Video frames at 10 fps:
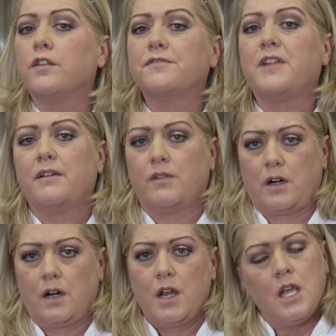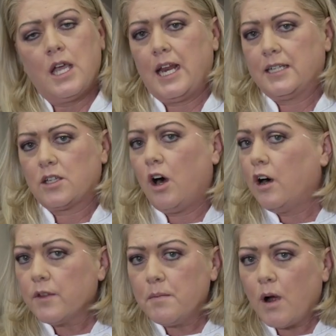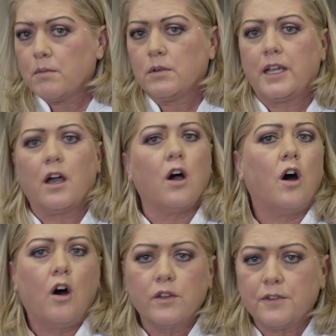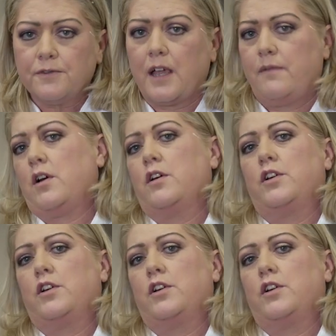the flavor. It has all the marbling, all the flavor.